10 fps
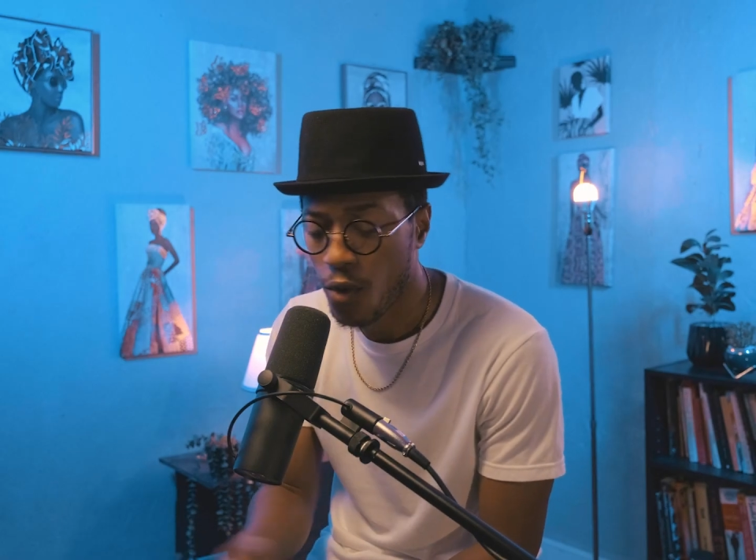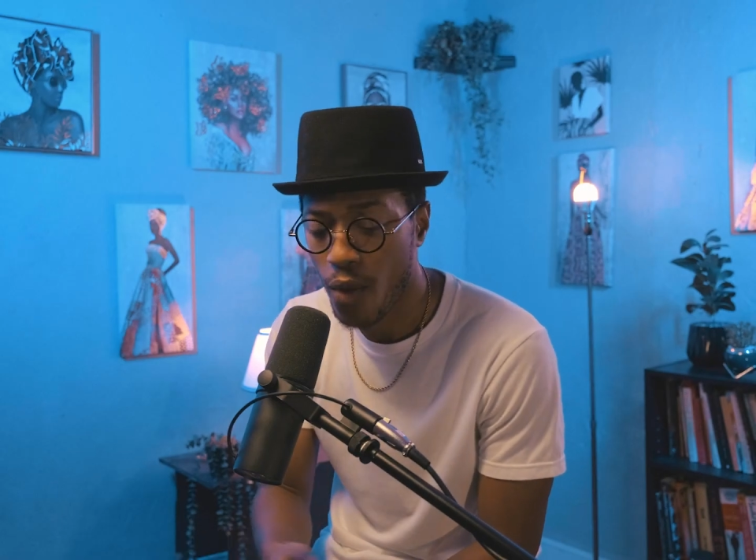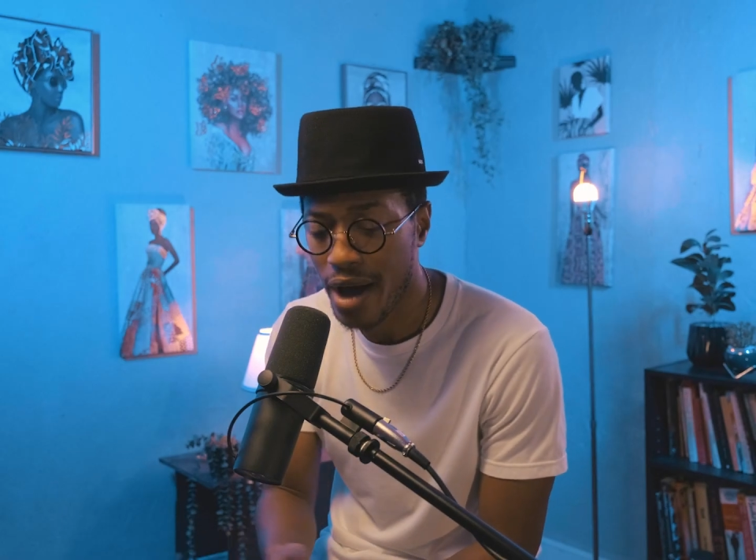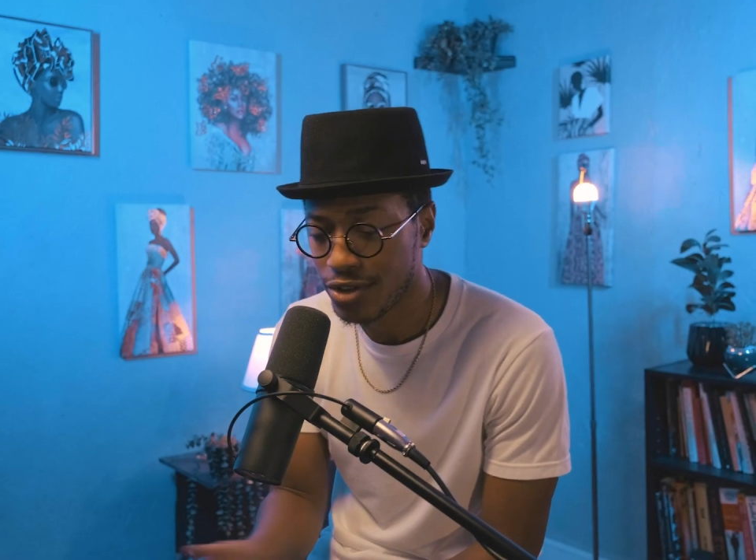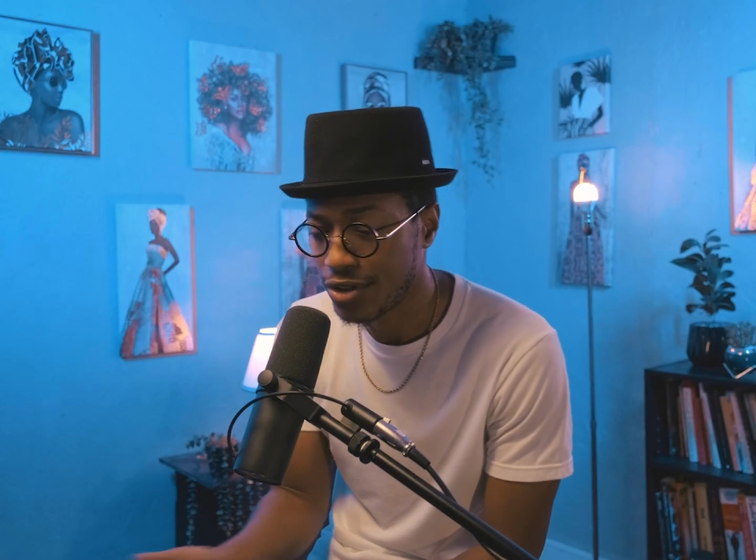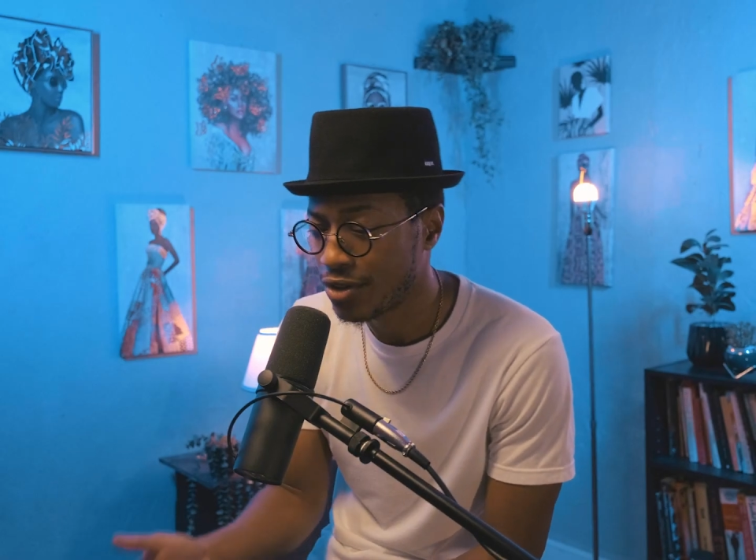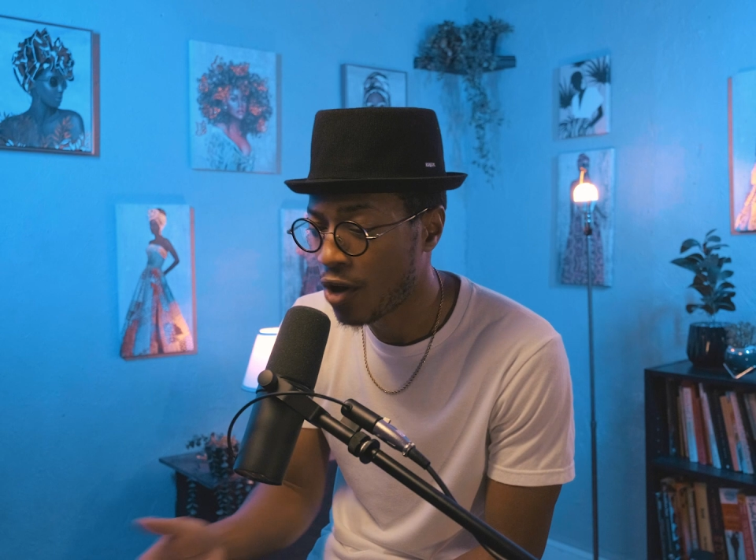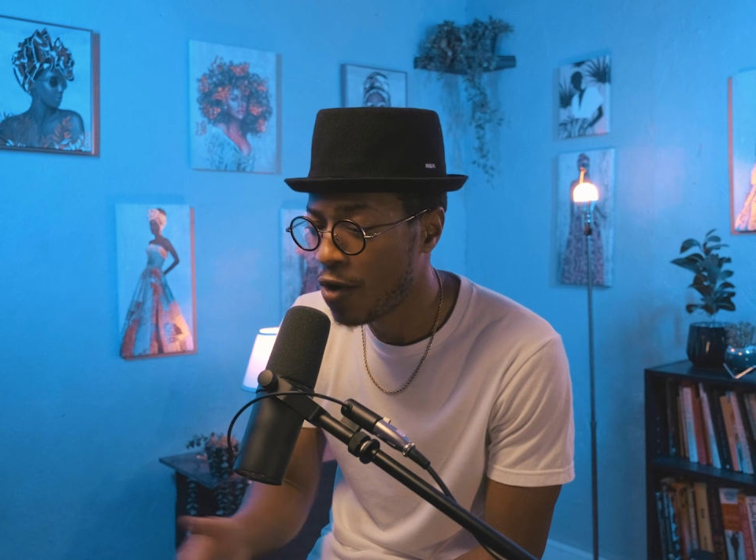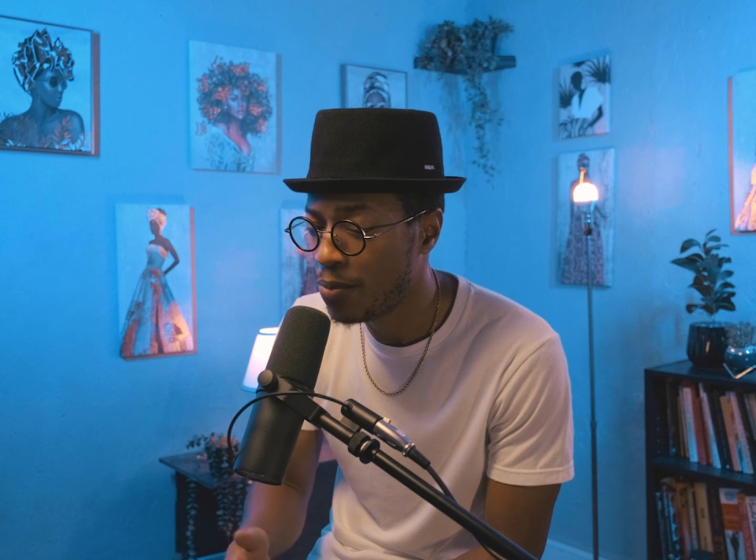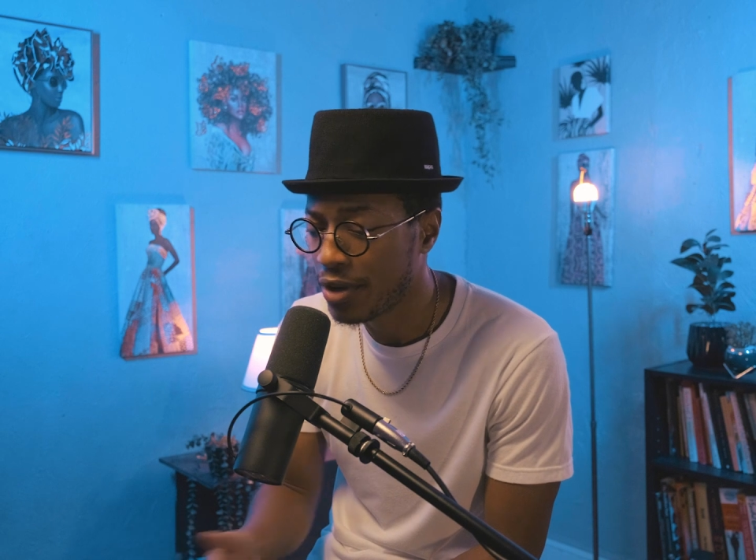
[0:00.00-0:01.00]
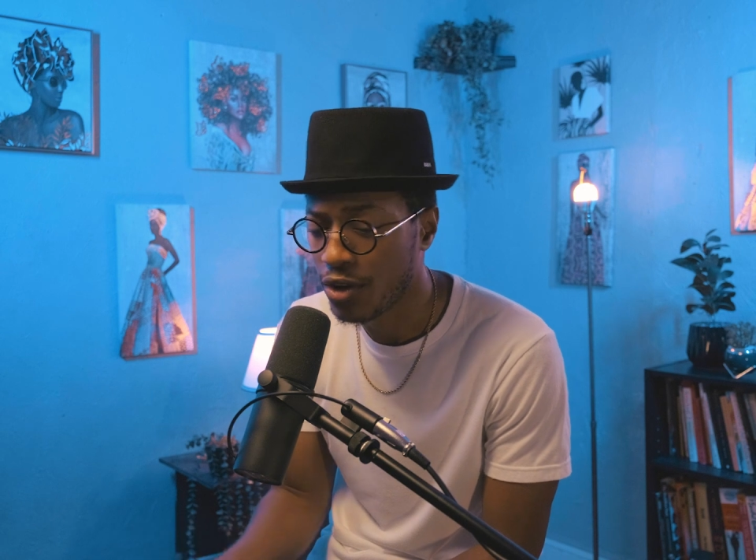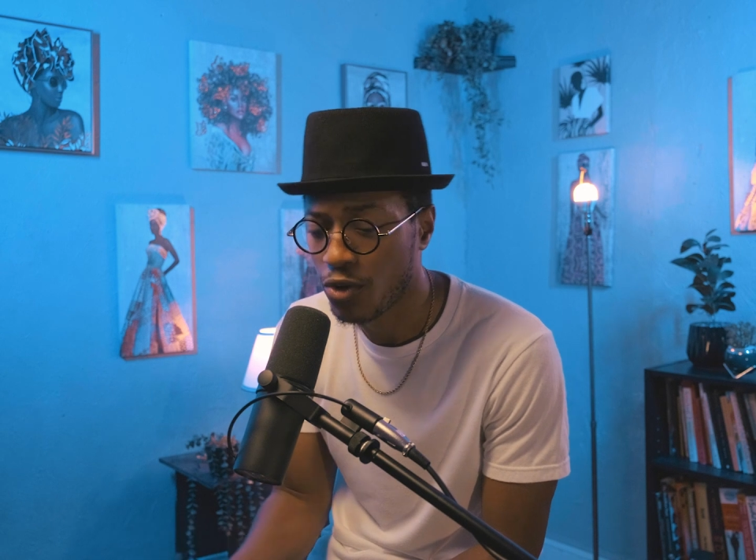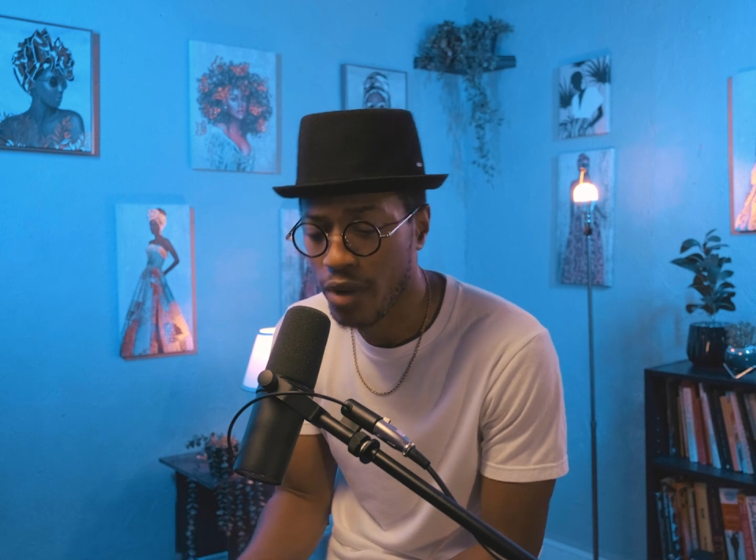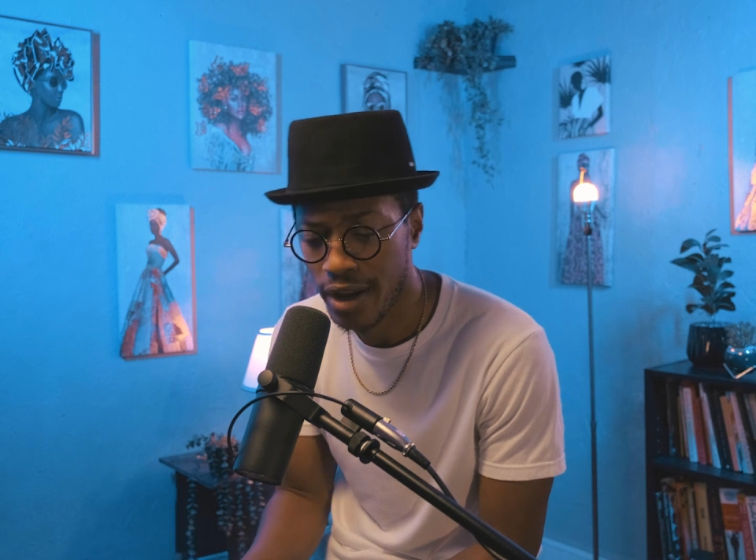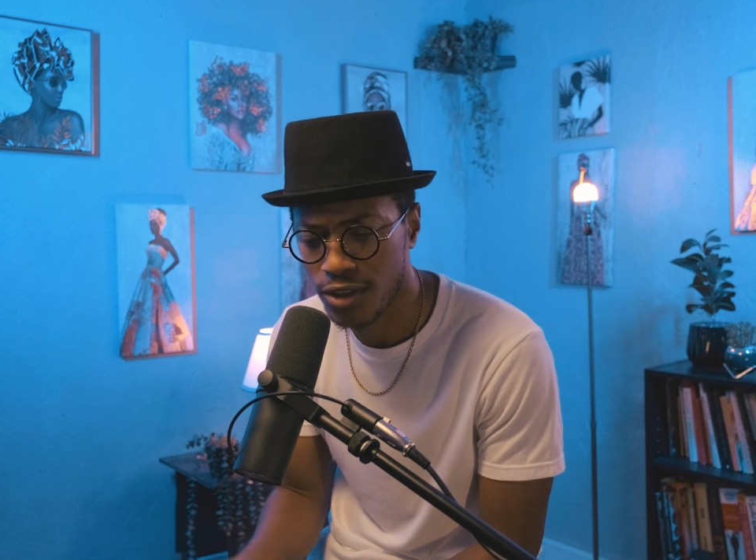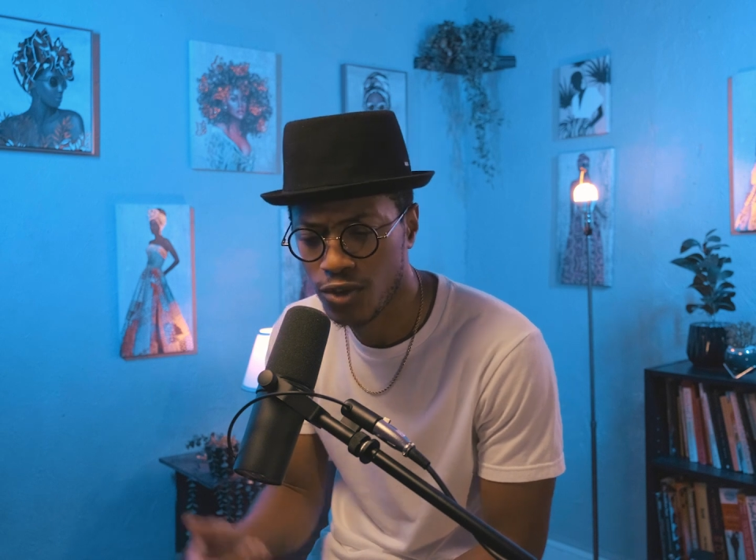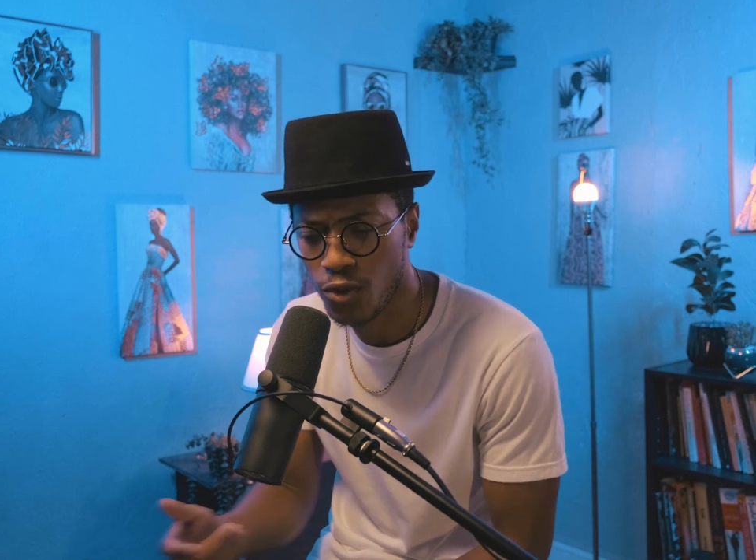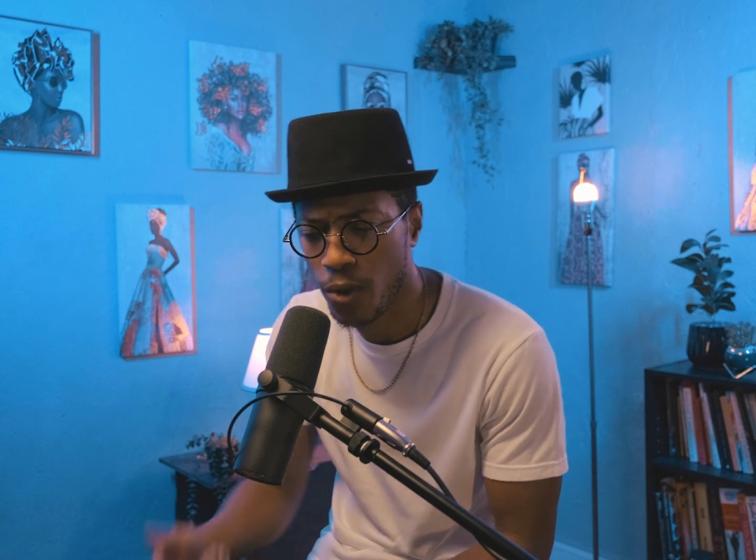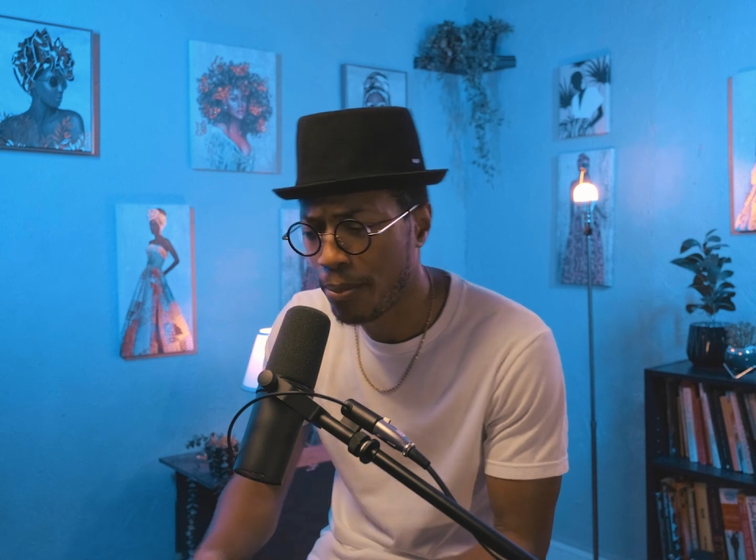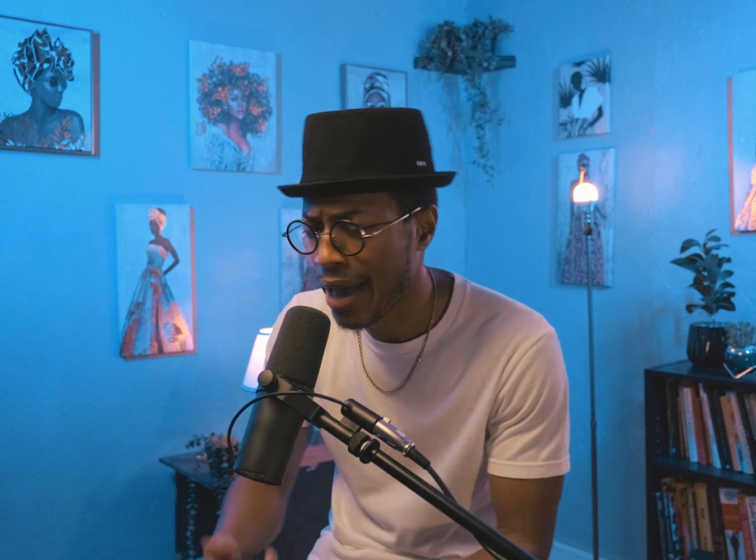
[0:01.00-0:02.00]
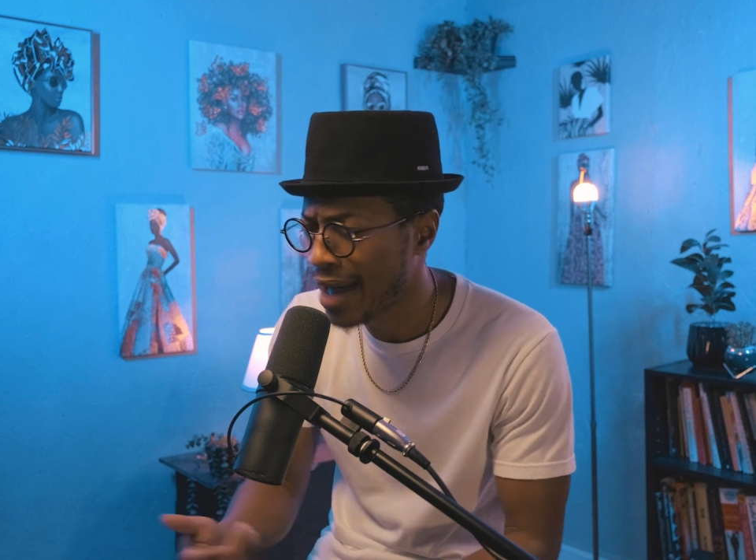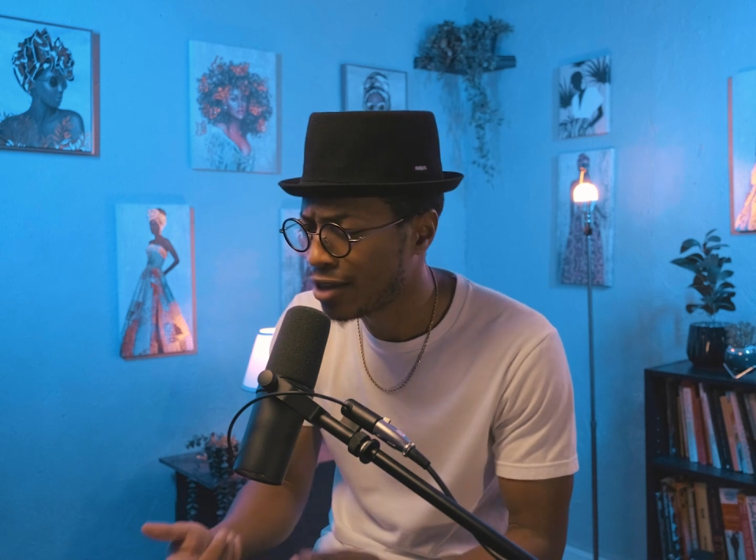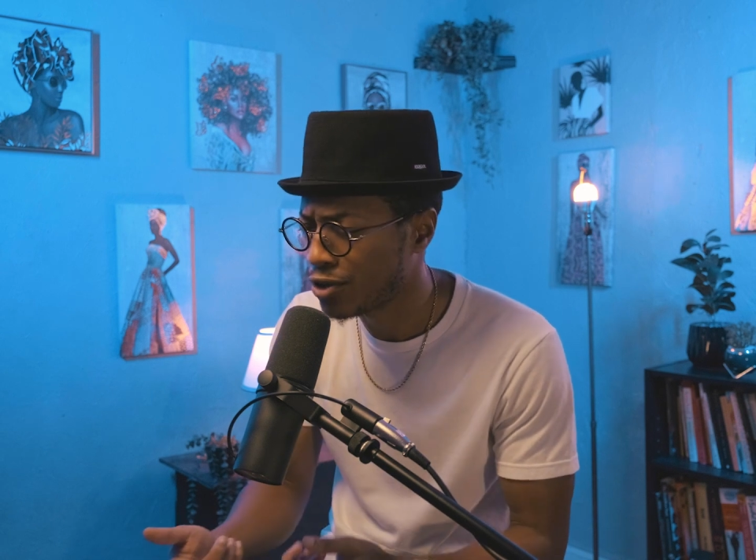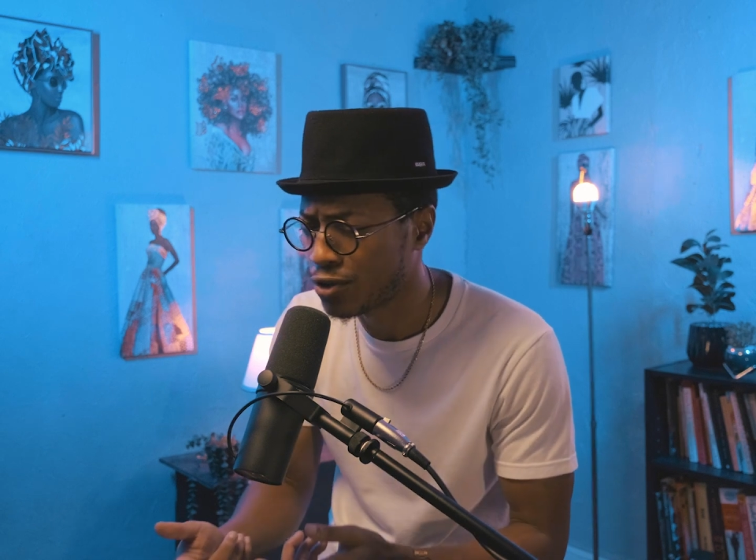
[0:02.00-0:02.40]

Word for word: watches the opening credits to a bad